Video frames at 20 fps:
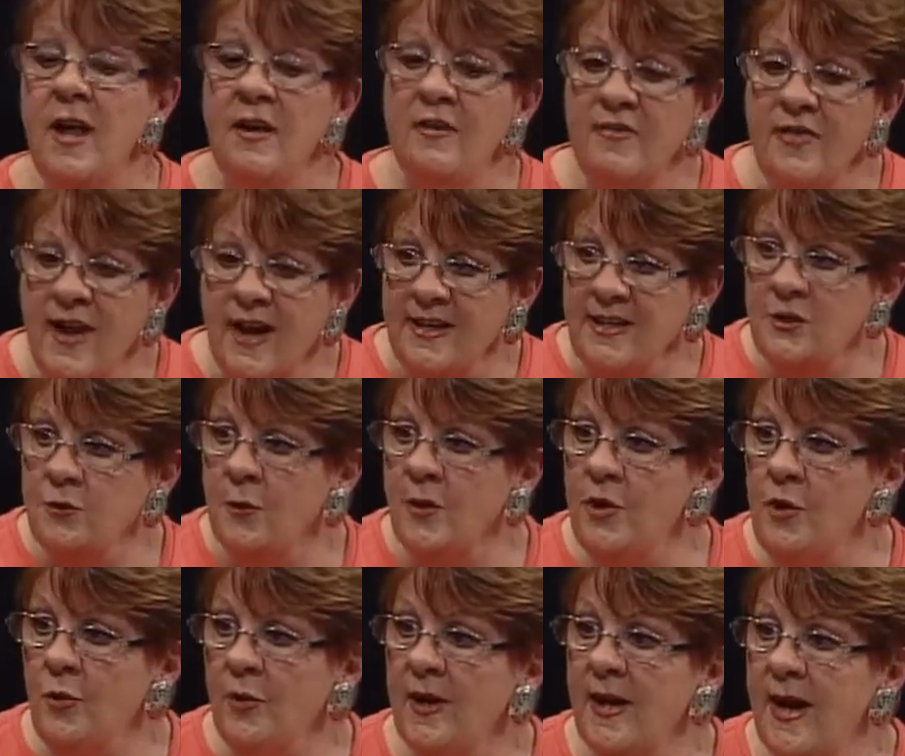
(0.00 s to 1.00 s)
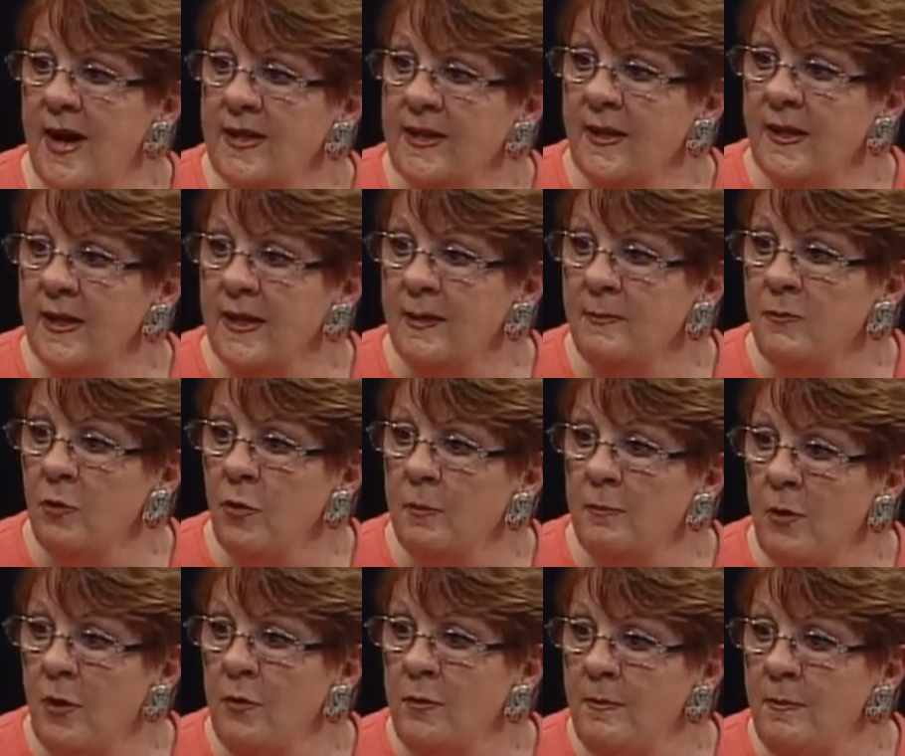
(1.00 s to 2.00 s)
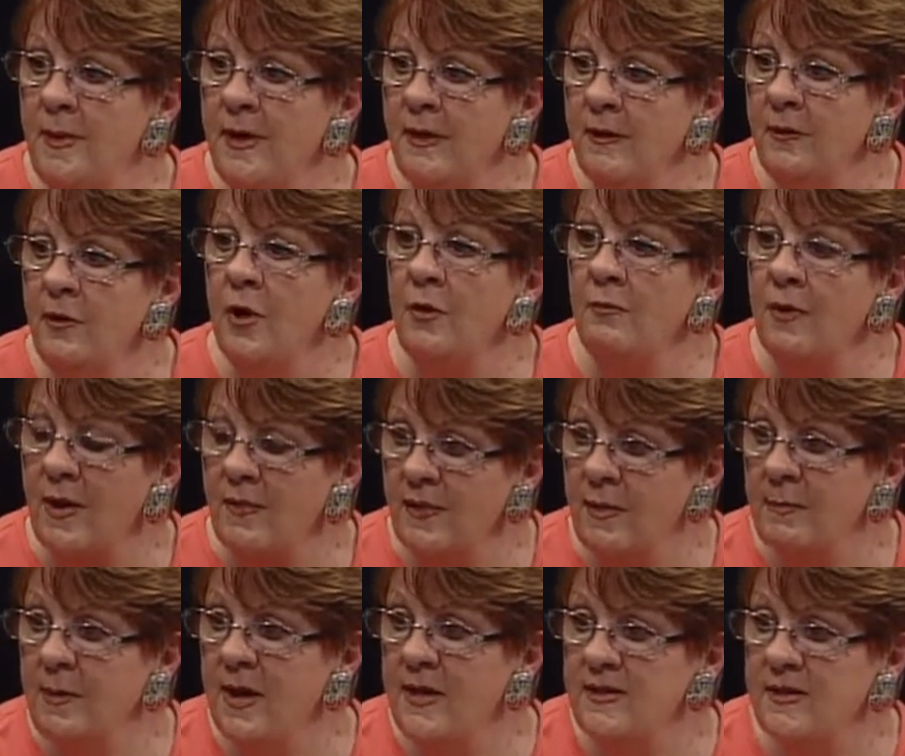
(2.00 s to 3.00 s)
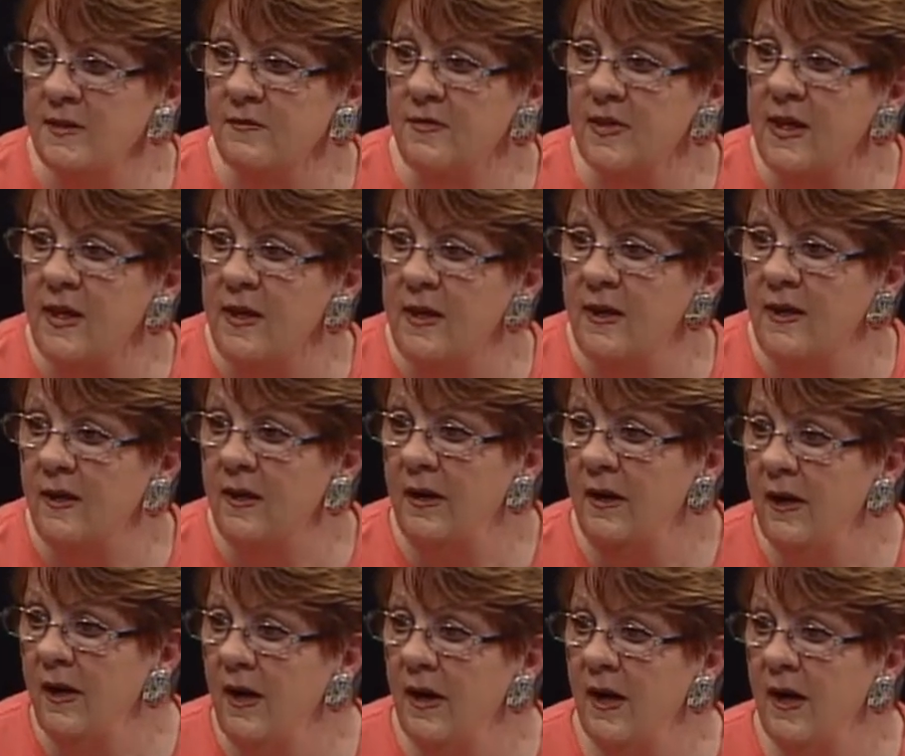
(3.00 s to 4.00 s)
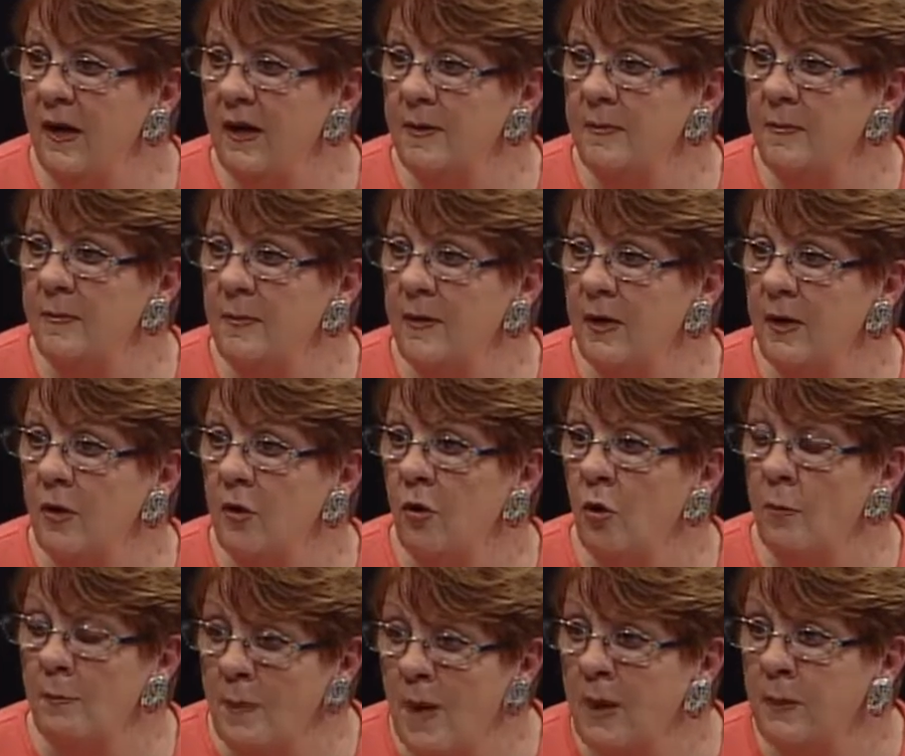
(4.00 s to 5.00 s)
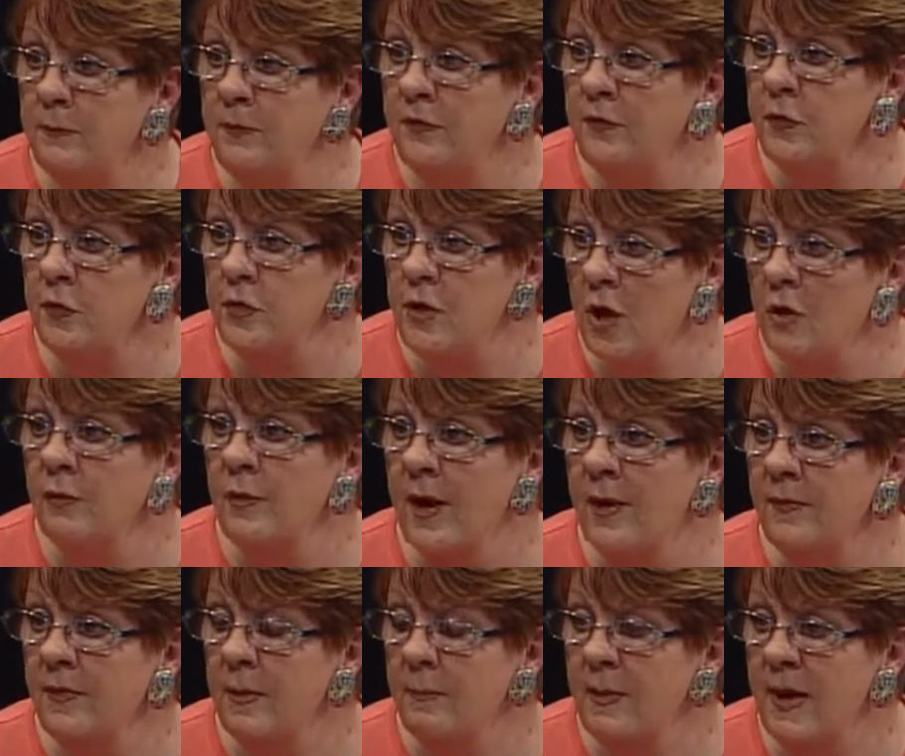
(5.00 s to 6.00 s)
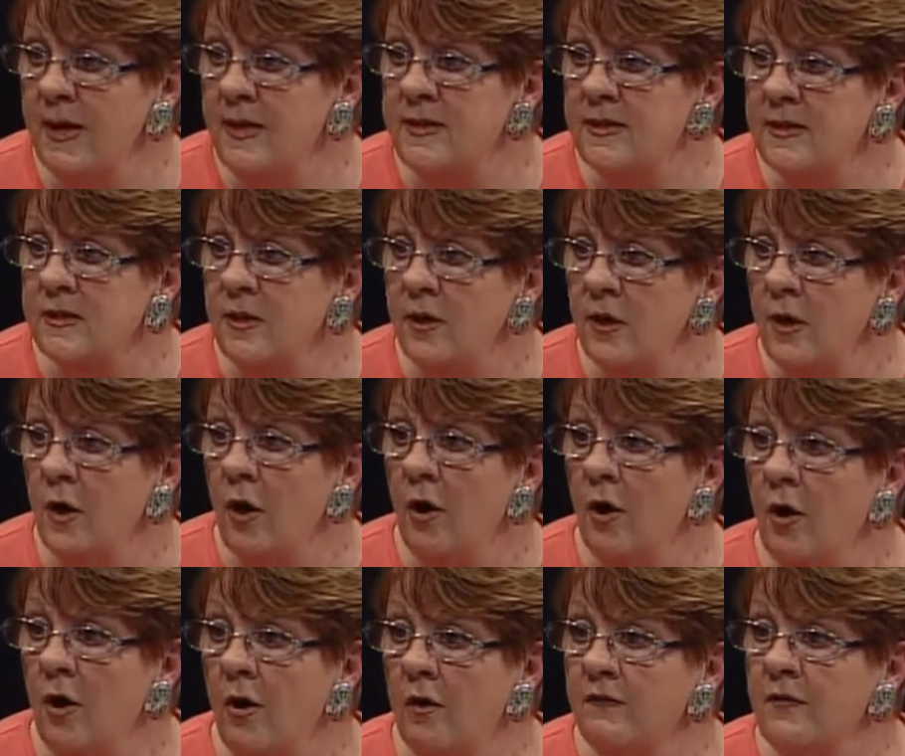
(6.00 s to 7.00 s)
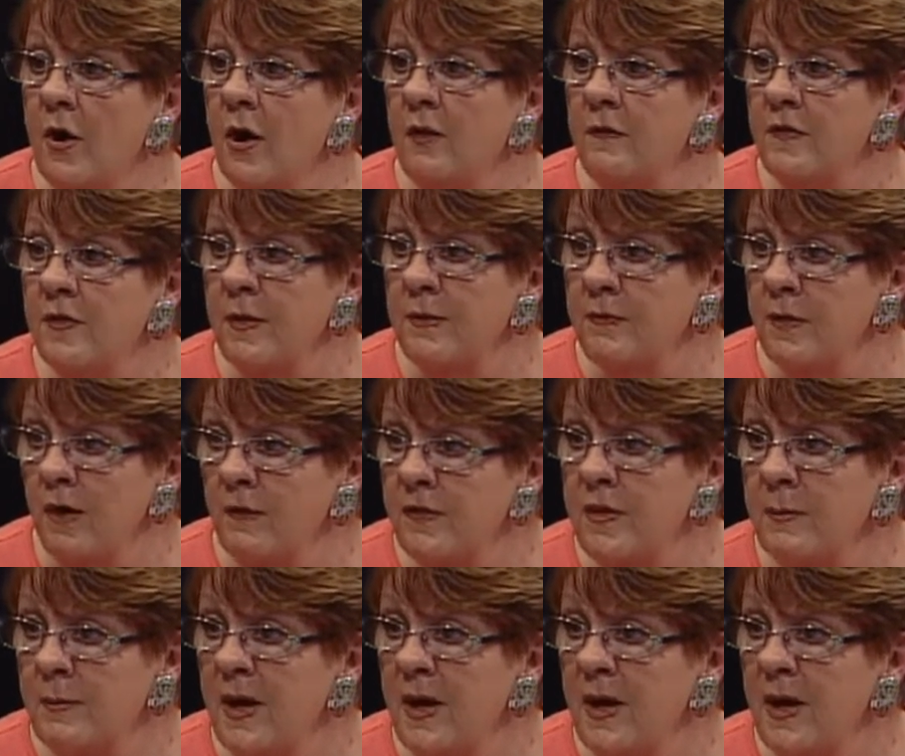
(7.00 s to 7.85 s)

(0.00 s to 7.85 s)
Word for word: That's when you can add a little more bone meal around the base of the, uh, um, or bulb food around the base of, okay. of the, so of the bulbs.